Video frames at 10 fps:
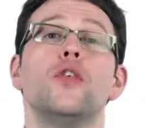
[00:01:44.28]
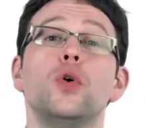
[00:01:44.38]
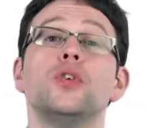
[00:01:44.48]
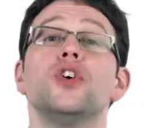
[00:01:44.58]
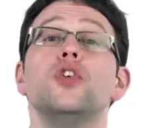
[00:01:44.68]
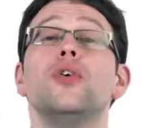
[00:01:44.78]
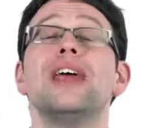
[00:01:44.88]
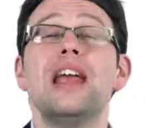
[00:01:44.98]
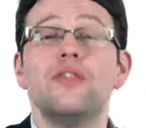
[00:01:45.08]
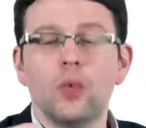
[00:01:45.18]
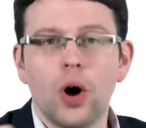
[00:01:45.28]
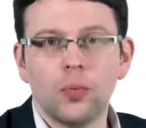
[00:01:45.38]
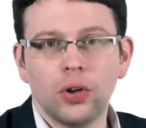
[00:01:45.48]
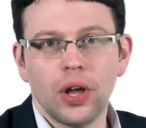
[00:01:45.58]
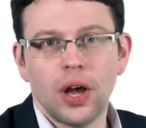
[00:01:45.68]
Of course, not everyone
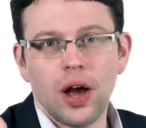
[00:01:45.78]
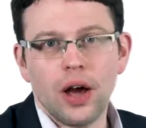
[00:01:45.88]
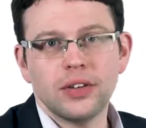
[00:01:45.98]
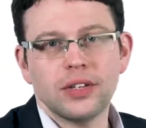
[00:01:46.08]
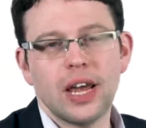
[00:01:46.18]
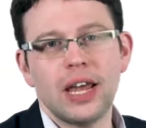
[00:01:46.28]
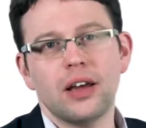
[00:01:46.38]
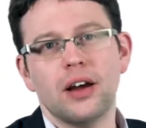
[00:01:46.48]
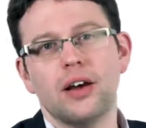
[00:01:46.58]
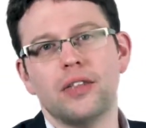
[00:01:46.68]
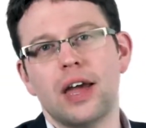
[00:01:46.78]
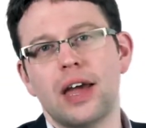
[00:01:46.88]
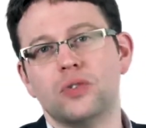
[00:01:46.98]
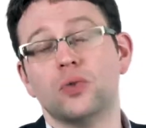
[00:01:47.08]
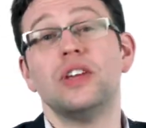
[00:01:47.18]
will undertake
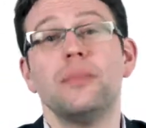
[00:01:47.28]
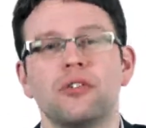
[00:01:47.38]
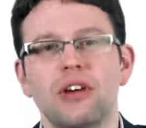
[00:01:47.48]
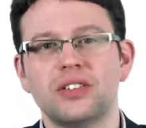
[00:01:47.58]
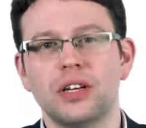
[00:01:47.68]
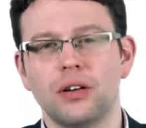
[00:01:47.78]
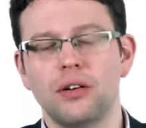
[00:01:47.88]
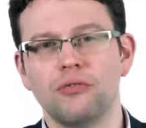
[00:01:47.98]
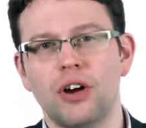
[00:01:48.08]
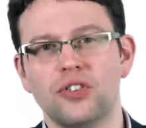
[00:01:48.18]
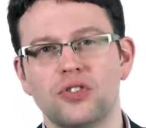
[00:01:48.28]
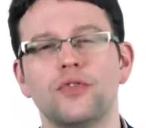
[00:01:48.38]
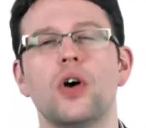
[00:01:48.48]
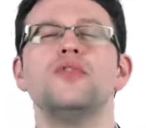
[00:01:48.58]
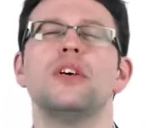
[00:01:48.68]
their sort of democratic right to vote,